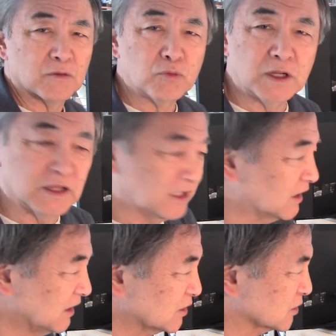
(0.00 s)
Really
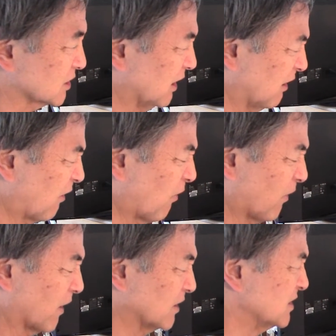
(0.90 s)
interesting
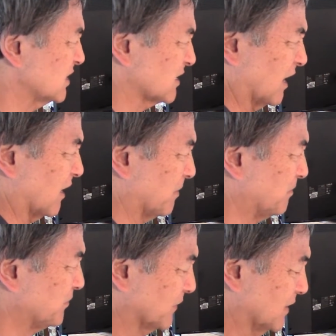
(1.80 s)
chords
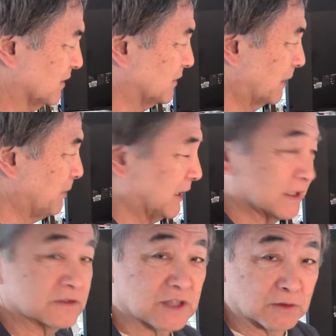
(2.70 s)
that make
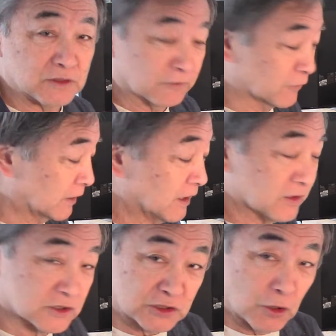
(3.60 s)
it sound different.
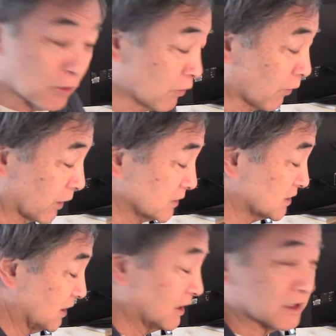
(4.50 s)
There's no
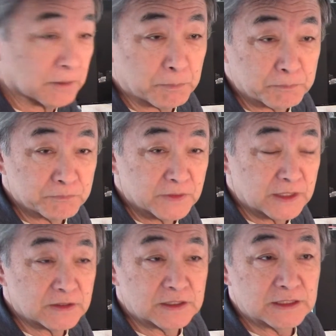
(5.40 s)
chords in the
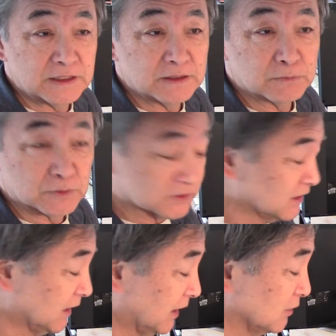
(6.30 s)

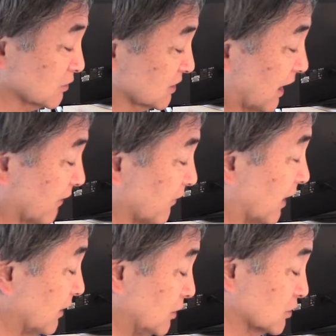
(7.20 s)
Rossini. You just have
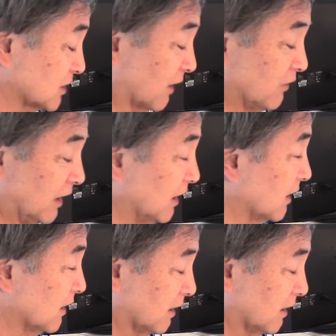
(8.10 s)
the,